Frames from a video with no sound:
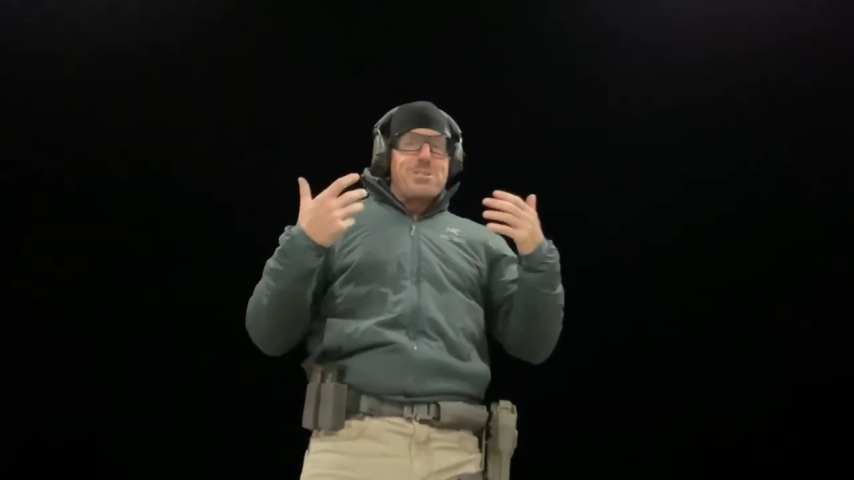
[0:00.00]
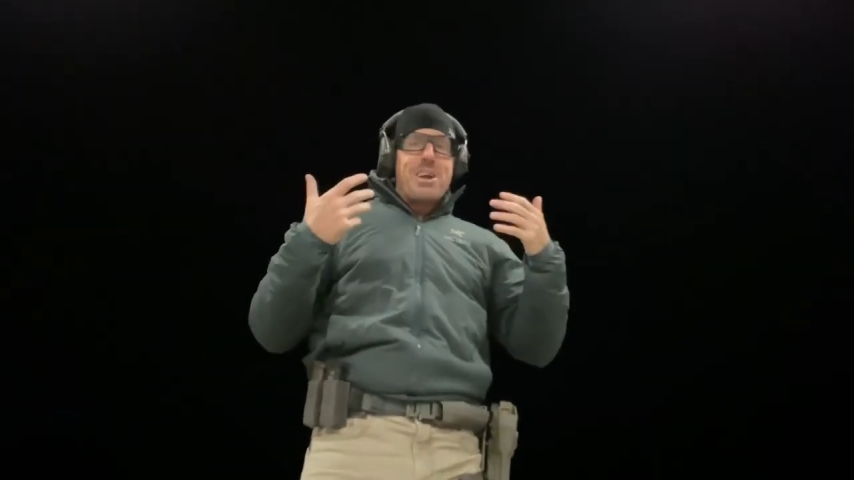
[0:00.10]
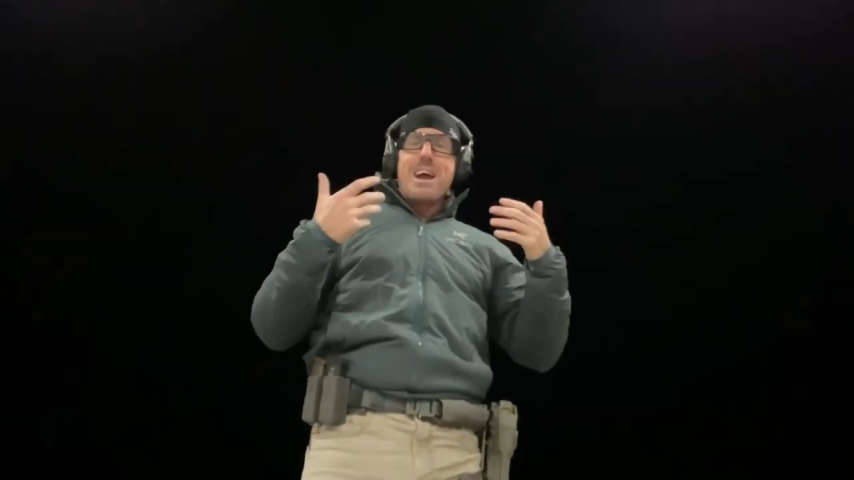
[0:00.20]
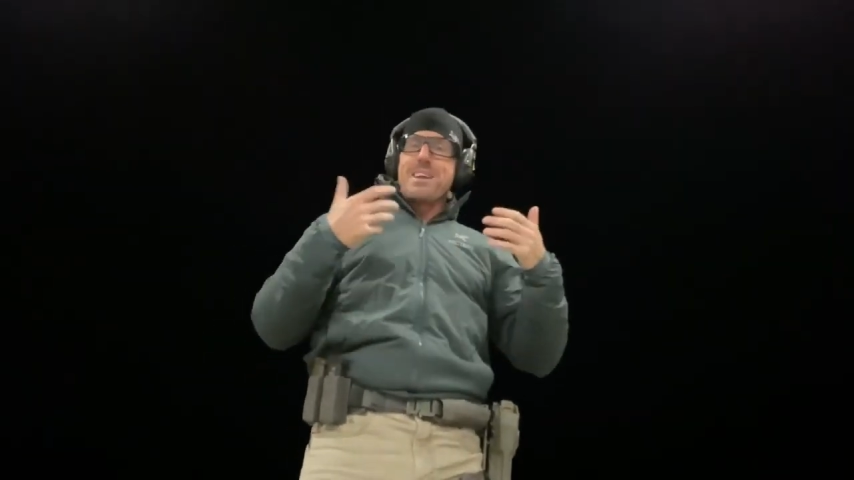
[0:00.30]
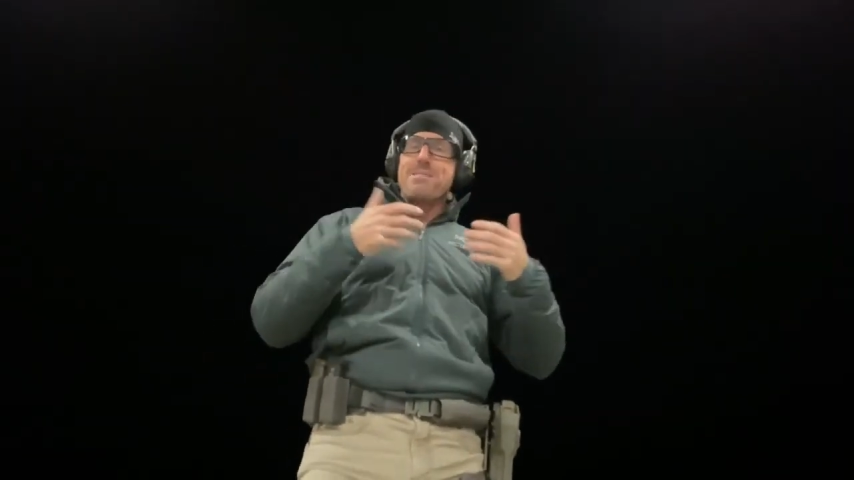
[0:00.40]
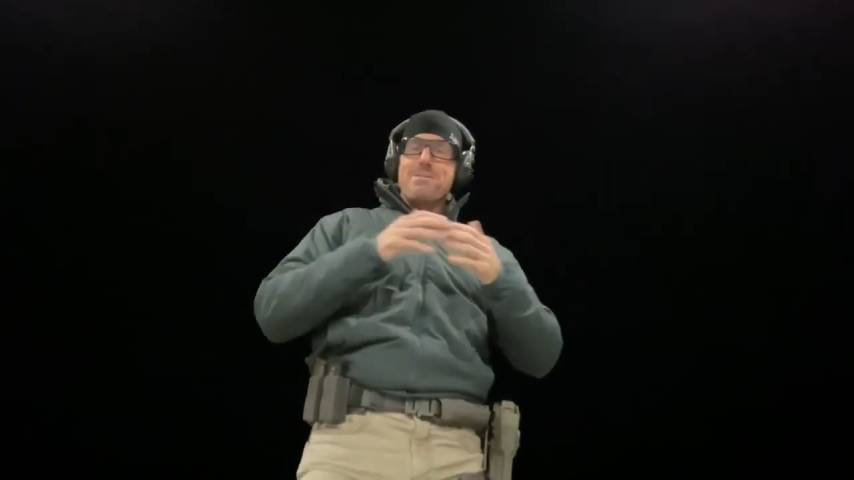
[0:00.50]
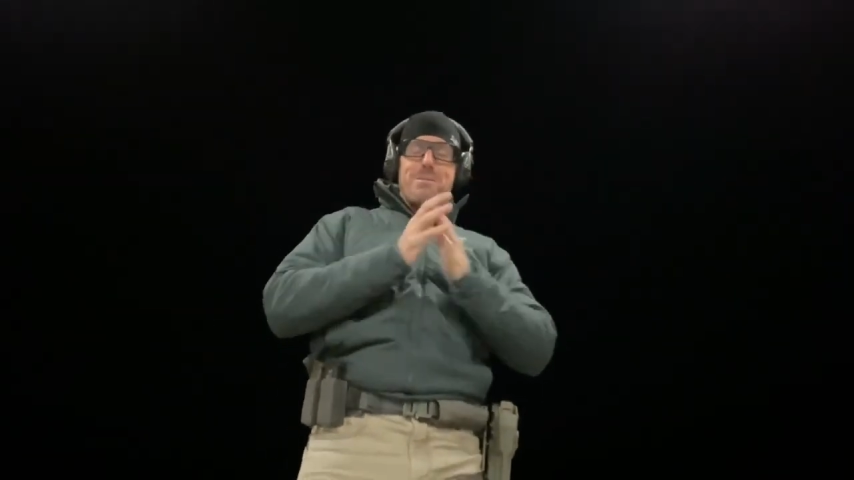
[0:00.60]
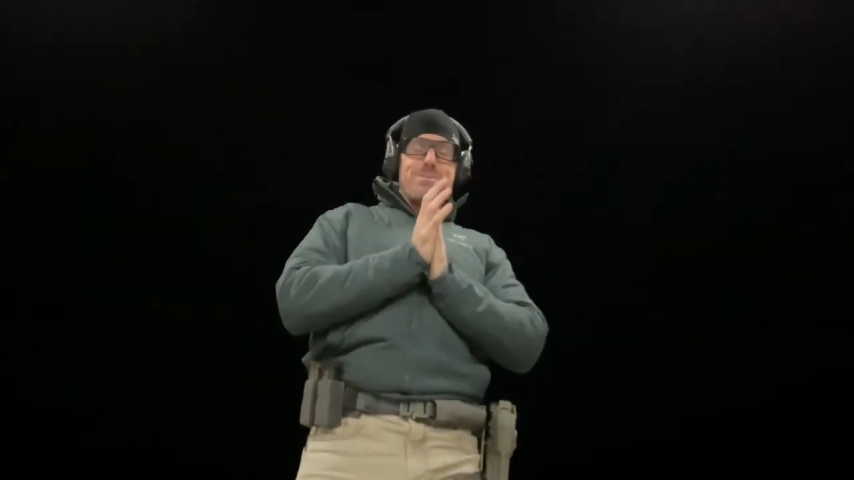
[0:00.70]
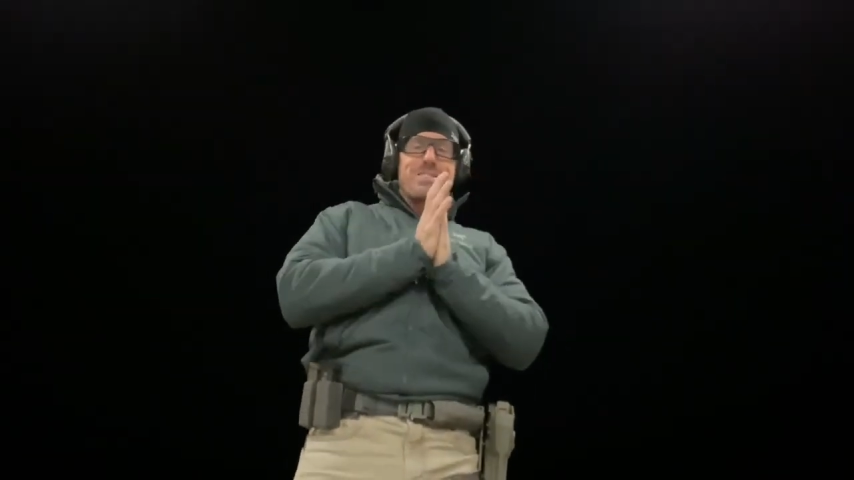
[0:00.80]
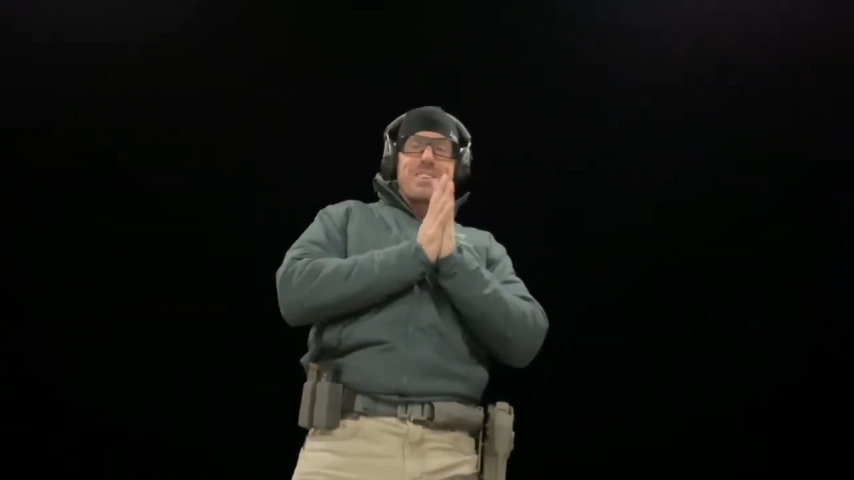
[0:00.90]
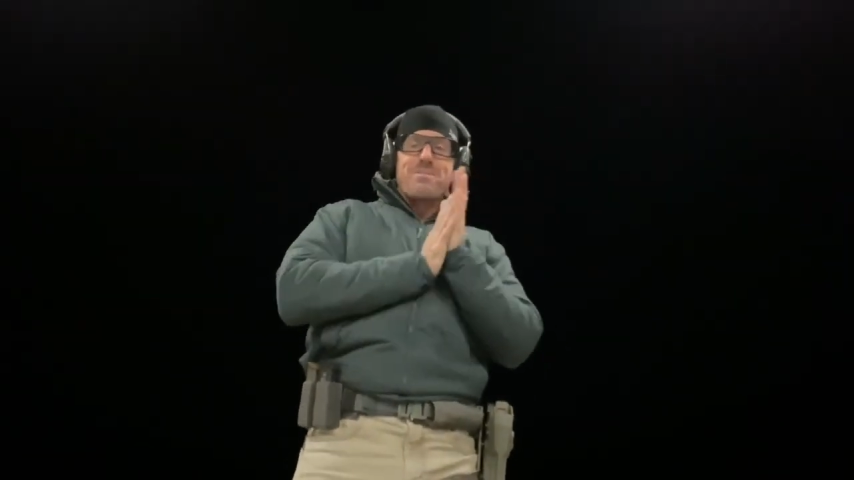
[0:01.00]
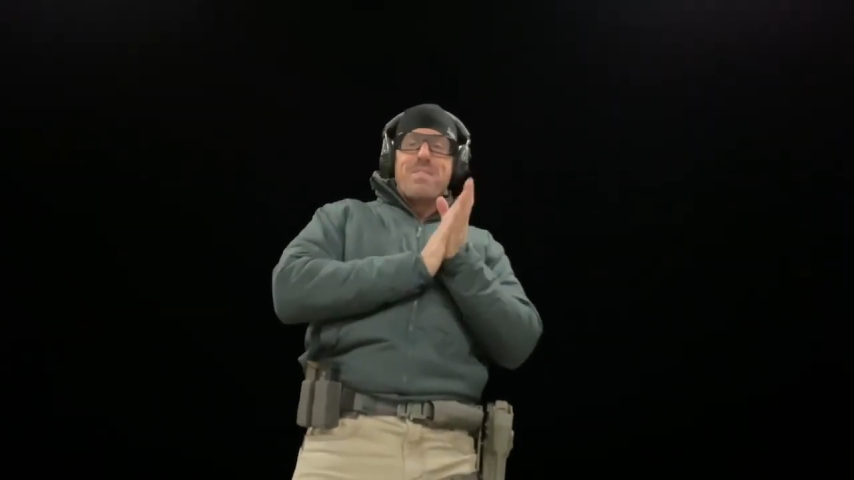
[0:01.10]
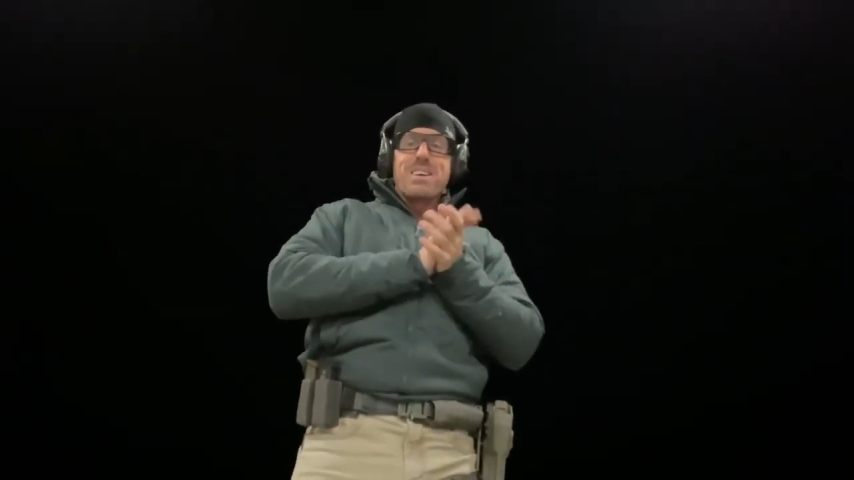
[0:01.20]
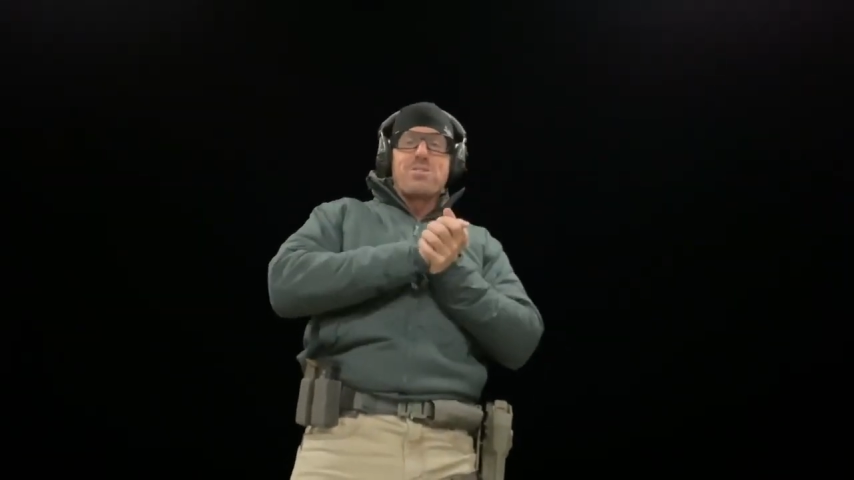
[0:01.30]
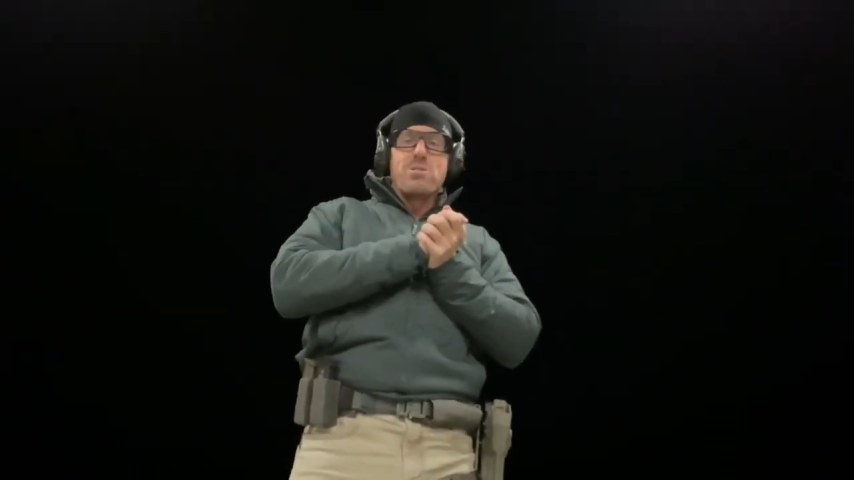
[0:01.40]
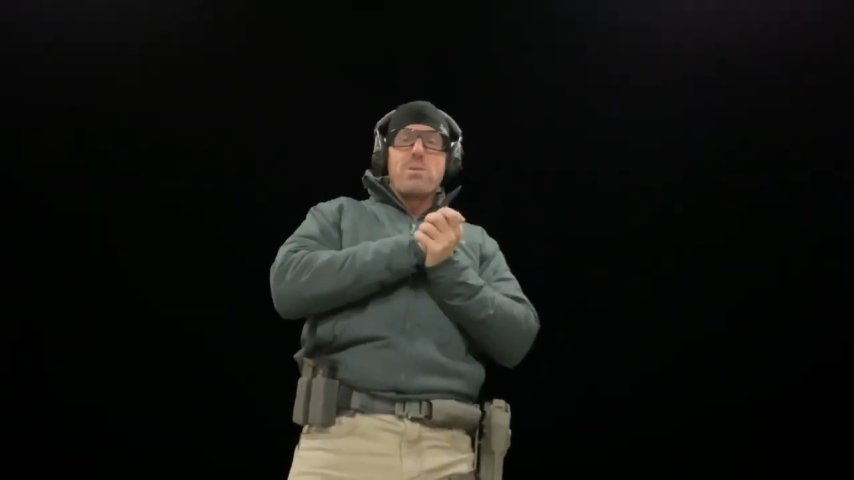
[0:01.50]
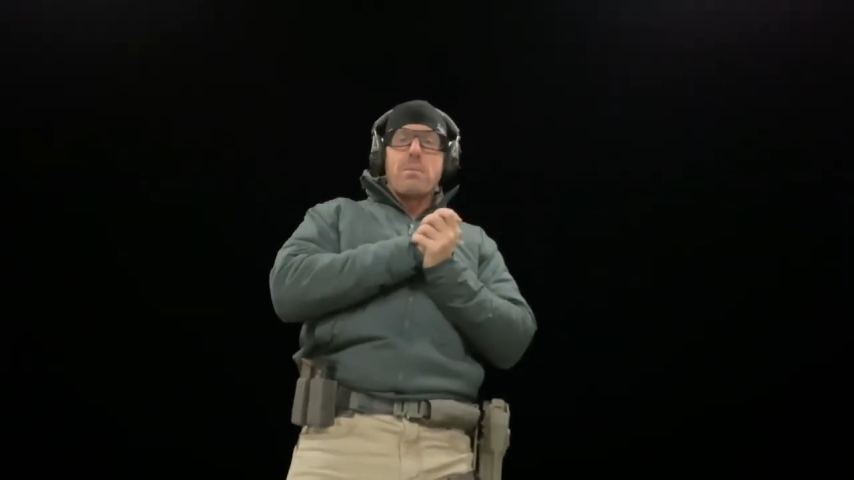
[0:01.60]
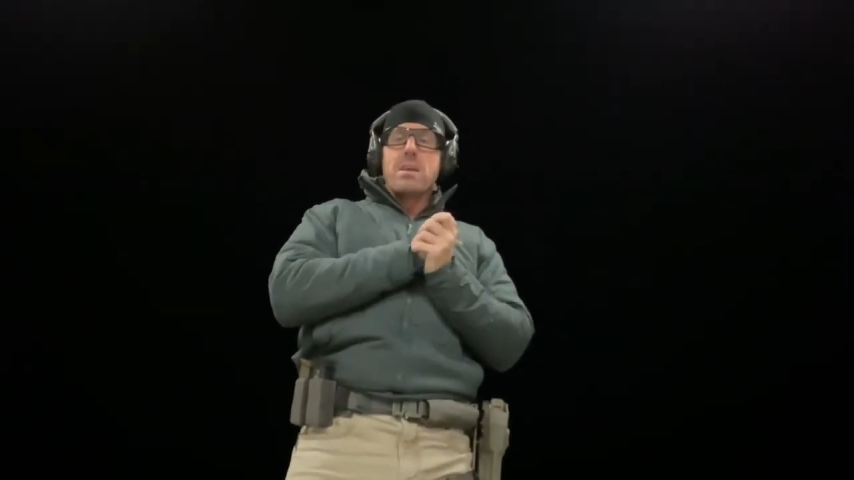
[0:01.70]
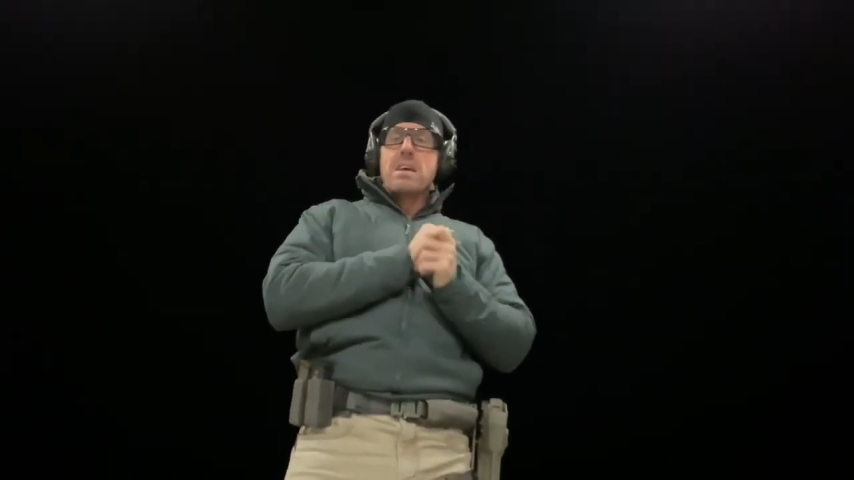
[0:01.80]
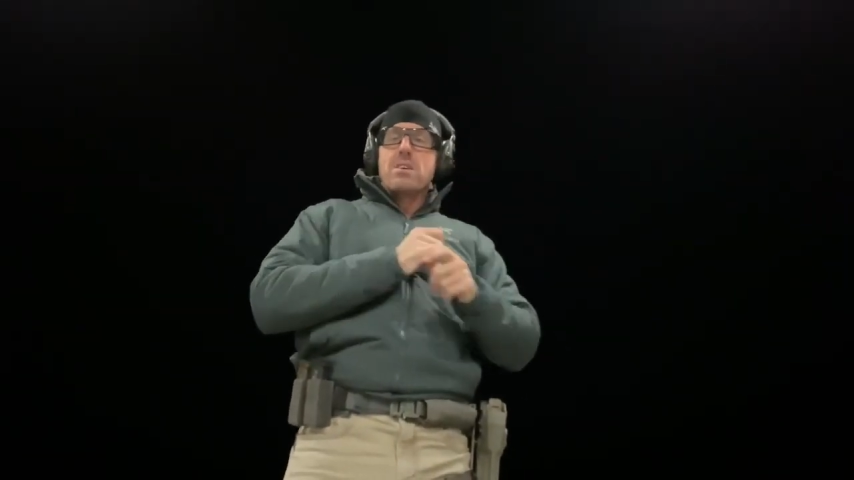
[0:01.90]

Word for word: to jack you up. It's going to mess you up.